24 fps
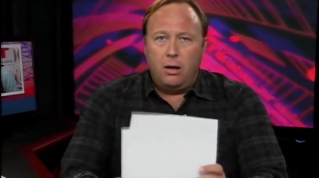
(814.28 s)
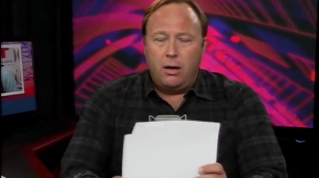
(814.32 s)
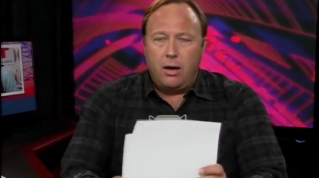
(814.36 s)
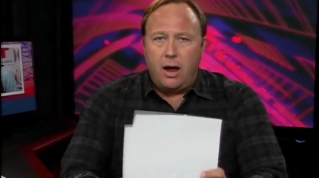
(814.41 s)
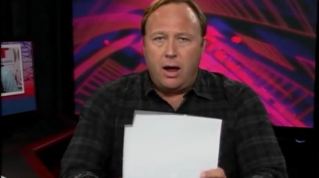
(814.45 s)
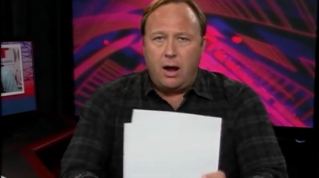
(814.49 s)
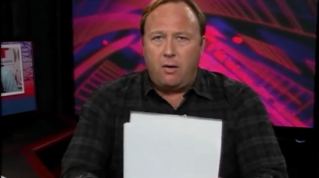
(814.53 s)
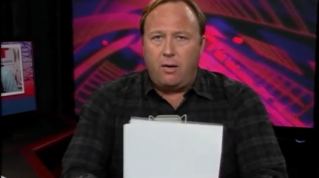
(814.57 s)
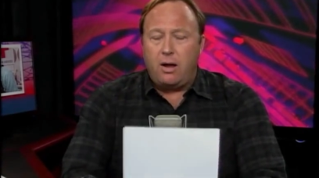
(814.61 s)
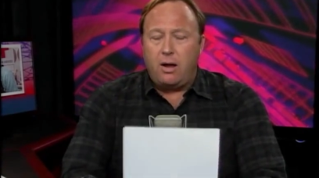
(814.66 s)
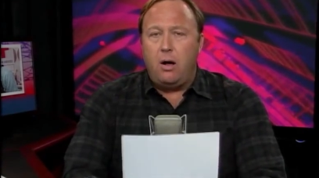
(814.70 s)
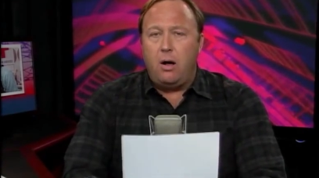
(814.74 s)

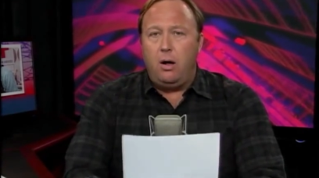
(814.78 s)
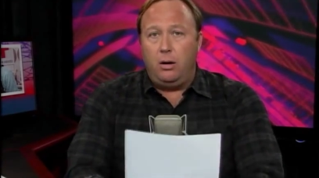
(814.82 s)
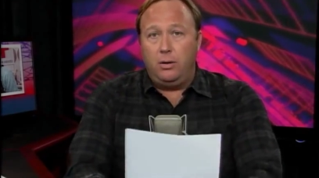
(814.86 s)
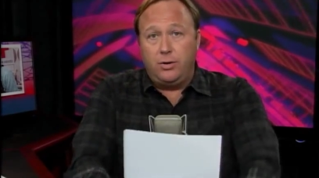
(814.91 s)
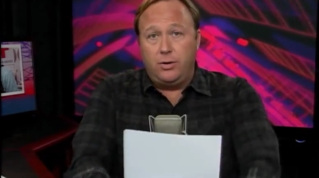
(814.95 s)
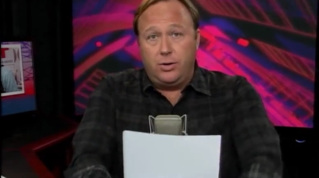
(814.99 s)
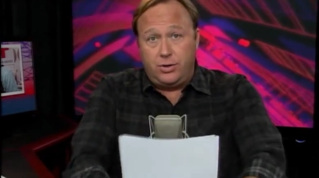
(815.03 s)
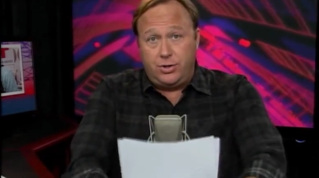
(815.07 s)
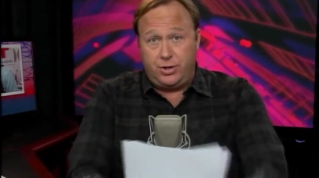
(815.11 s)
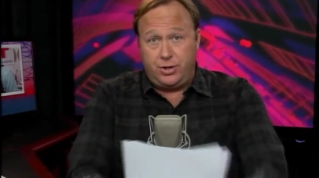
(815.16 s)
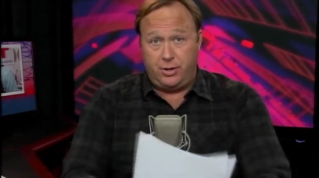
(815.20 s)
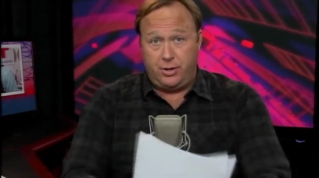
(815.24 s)
Eric
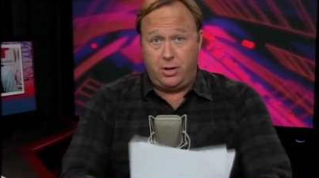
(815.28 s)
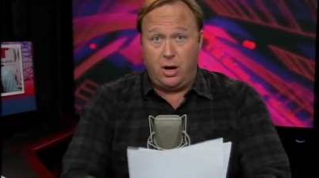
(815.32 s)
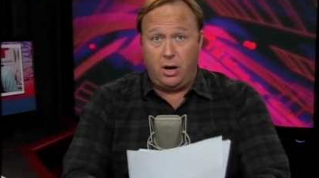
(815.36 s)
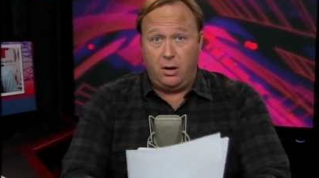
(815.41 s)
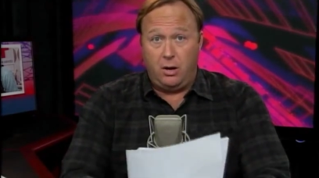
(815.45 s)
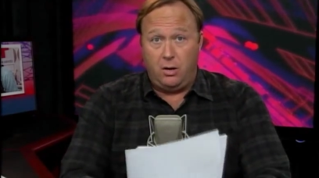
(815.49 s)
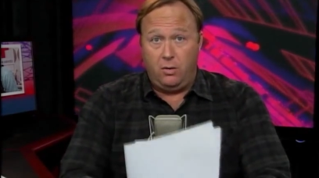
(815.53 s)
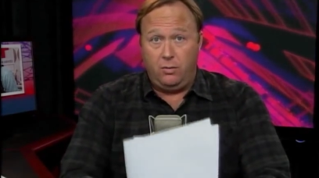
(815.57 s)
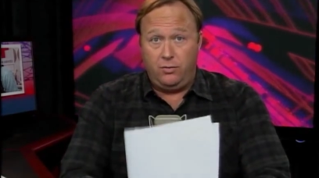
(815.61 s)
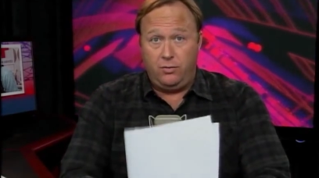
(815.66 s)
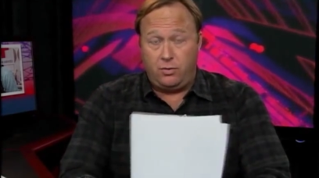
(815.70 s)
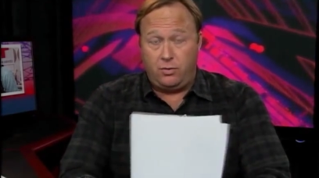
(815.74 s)
Holder should
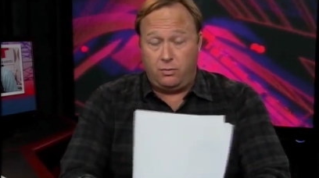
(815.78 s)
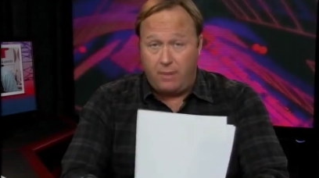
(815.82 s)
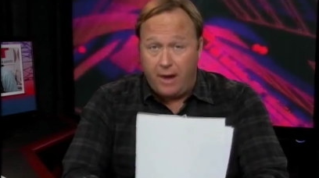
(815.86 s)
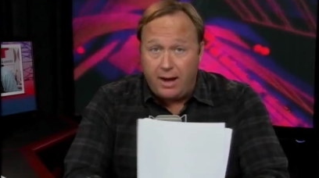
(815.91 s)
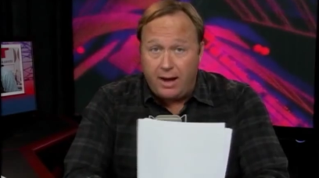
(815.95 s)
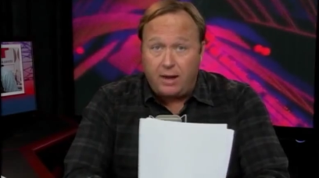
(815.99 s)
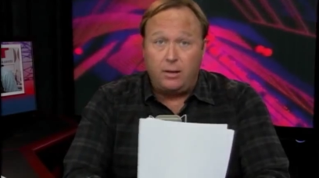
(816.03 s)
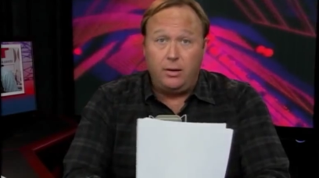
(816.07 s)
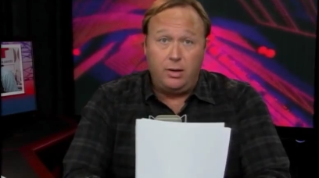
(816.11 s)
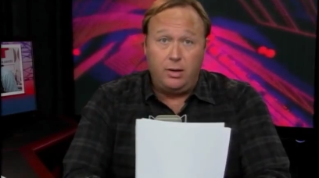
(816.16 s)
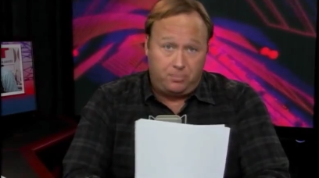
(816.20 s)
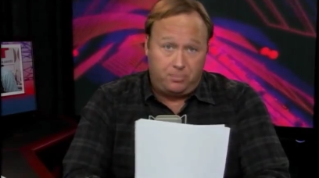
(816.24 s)
go
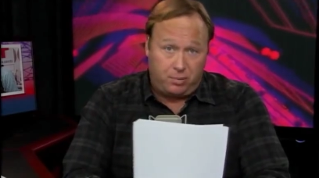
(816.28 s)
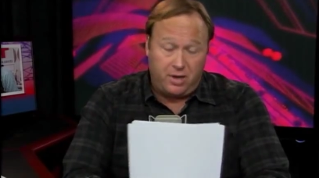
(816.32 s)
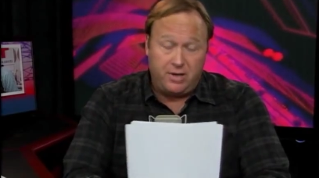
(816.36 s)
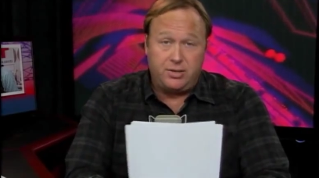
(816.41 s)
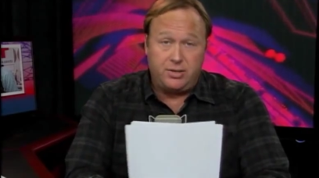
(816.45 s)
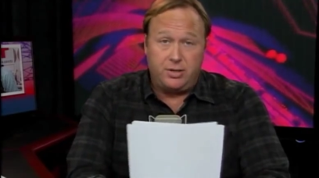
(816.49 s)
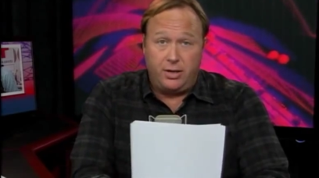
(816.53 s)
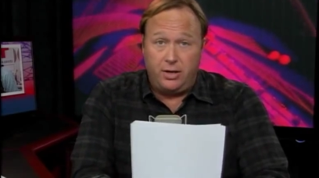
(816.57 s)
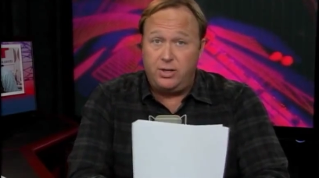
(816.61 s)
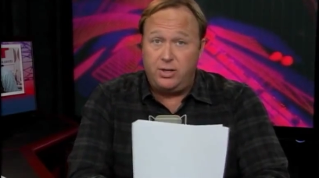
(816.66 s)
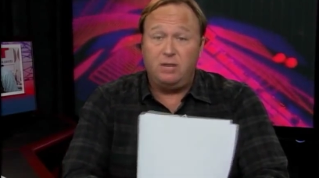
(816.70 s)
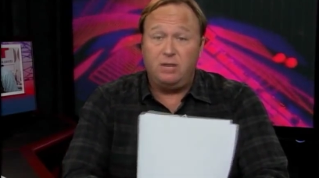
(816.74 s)
directly to
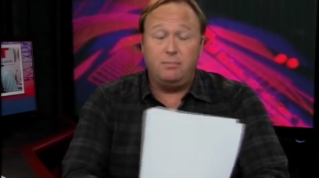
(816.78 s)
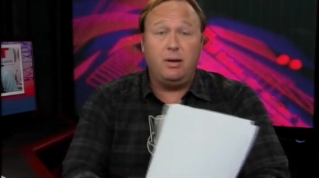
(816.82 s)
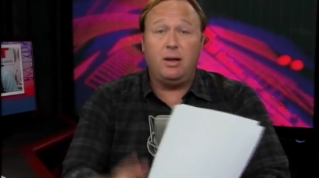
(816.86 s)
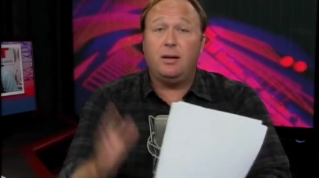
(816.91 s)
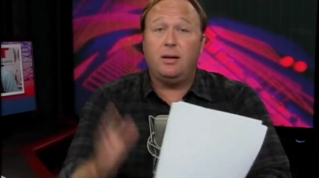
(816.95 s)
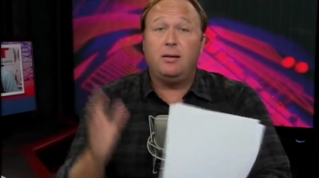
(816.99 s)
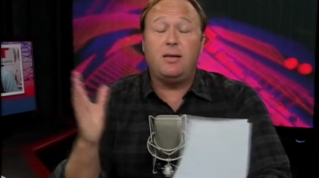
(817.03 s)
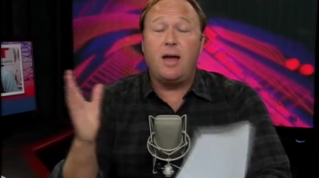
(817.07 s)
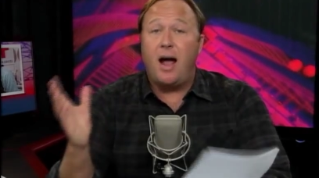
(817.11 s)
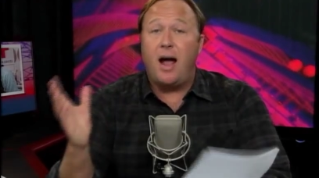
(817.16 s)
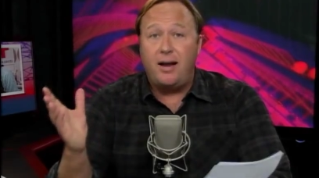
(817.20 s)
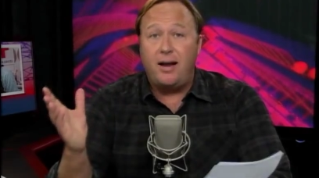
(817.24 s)
prison. He should be
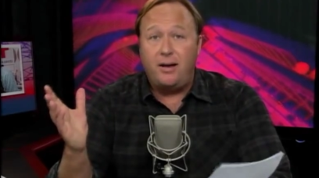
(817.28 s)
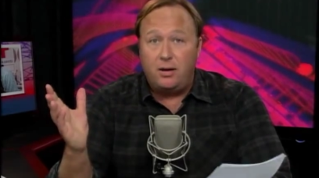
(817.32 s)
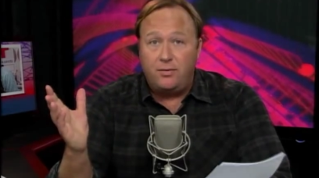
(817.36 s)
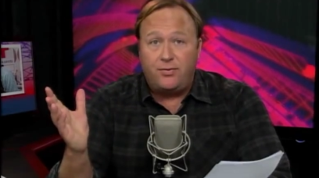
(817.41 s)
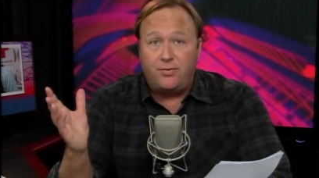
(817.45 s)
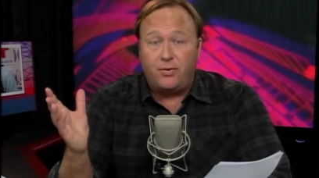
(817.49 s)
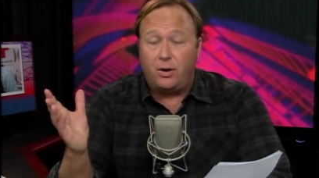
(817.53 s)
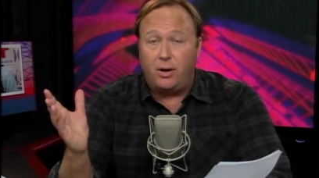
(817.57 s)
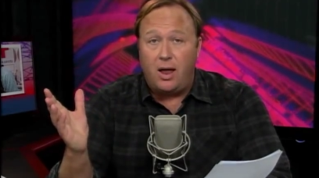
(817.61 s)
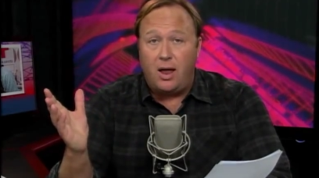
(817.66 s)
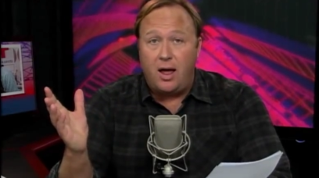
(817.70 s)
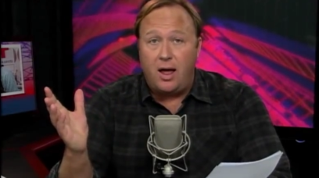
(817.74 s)
indicted
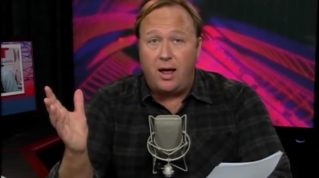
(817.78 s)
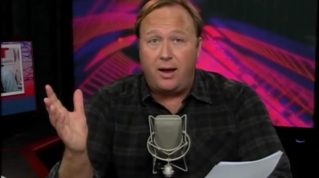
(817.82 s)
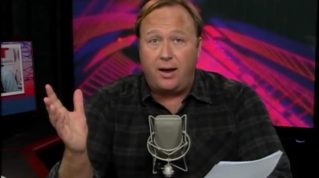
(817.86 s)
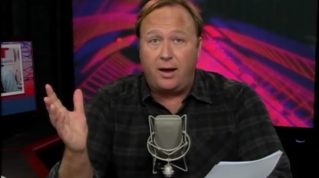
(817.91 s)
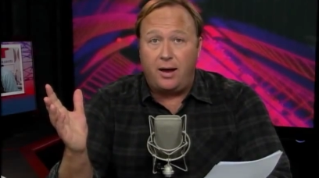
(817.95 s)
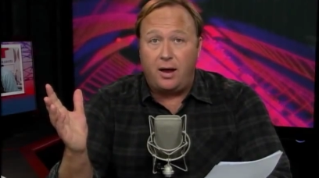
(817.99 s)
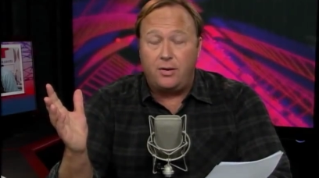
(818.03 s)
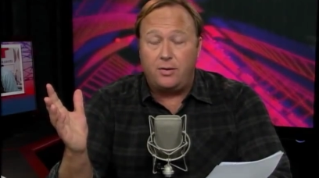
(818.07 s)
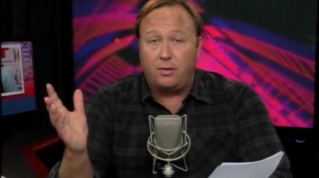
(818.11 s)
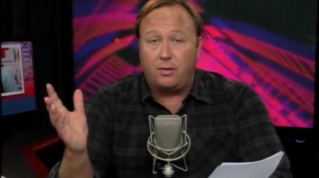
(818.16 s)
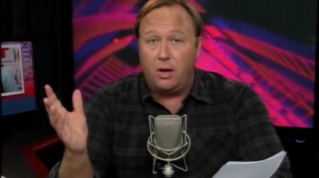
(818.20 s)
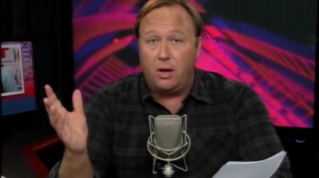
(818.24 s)
for
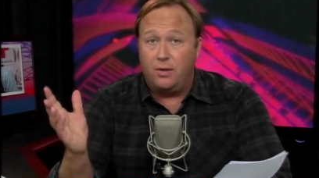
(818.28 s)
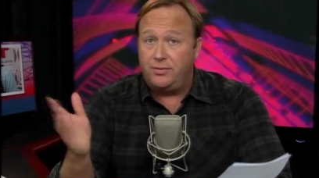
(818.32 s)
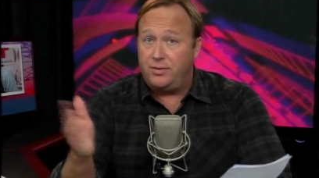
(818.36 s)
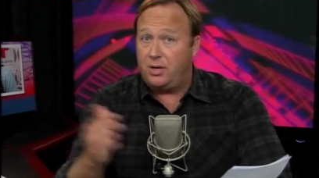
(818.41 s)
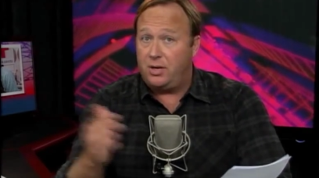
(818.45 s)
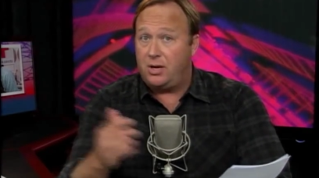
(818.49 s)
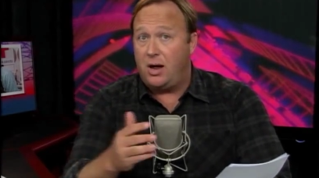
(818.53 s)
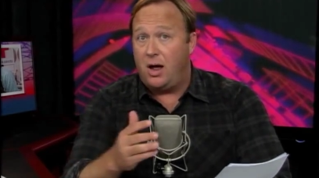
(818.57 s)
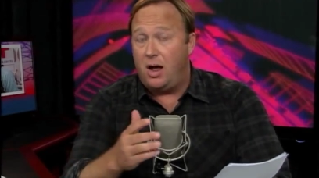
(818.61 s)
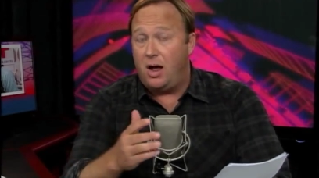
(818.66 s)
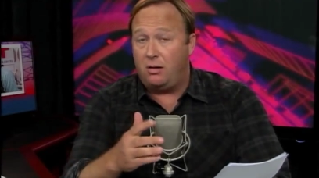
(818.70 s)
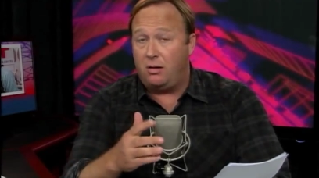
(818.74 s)
lying under oath to
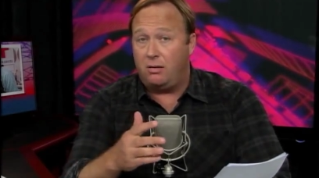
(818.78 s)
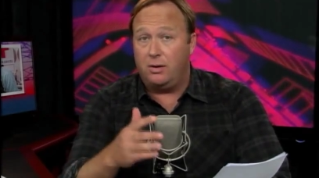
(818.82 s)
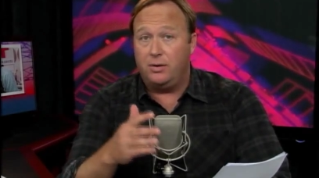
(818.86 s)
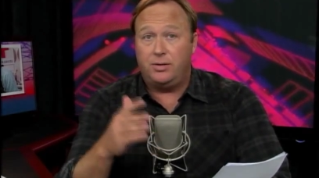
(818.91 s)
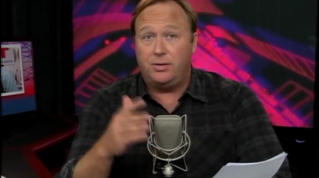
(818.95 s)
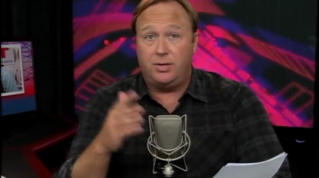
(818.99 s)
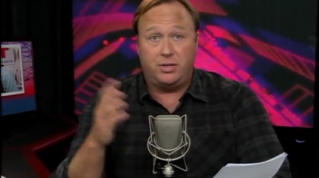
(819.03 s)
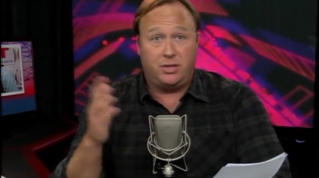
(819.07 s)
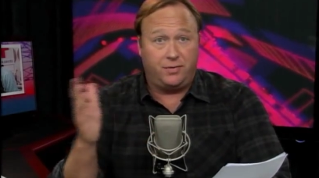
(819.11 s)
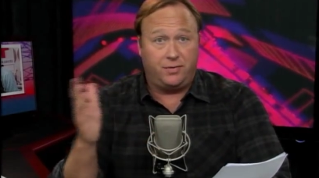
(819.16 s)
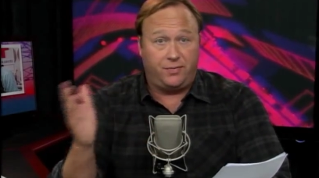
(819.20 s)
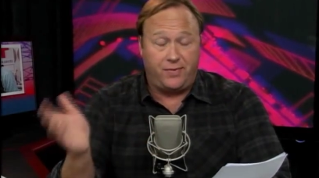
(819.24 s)

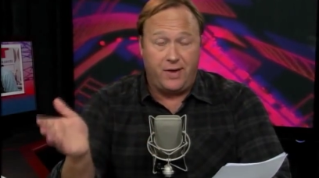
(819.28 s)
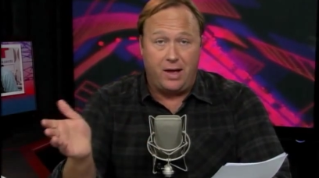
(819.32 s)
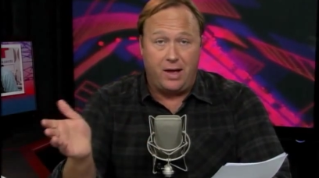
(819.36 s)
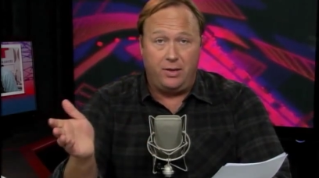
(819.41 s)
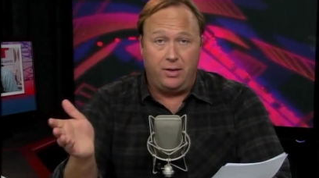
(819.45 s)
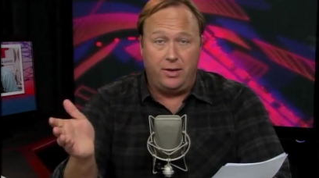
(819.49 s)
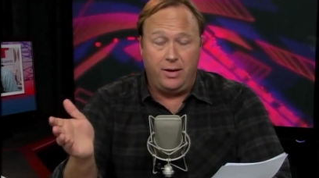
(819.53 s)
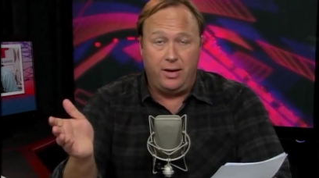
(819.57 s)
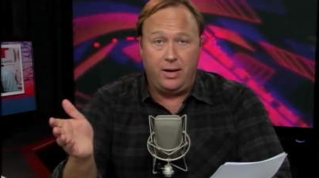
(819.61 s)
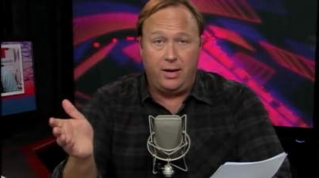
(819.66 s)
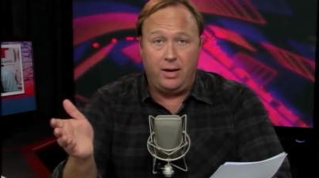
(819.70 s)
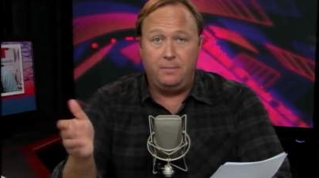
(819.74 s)
Congress. It's a
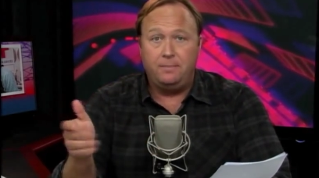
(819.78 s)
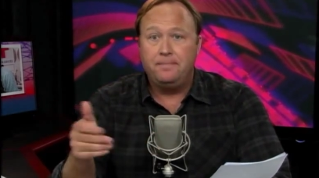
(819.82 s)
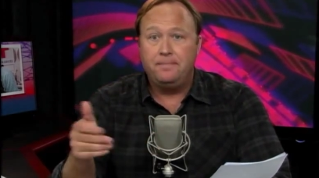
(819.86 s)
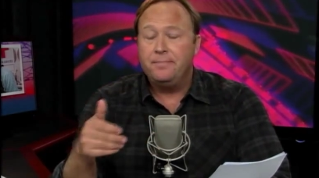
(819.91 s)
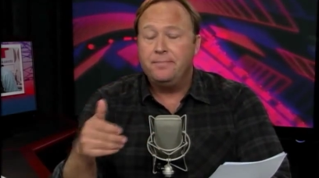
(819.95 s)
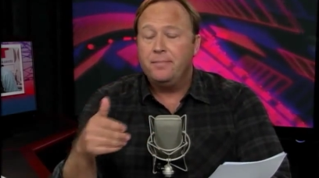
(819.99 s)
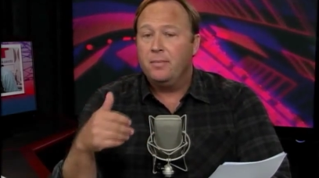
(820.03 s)
felony.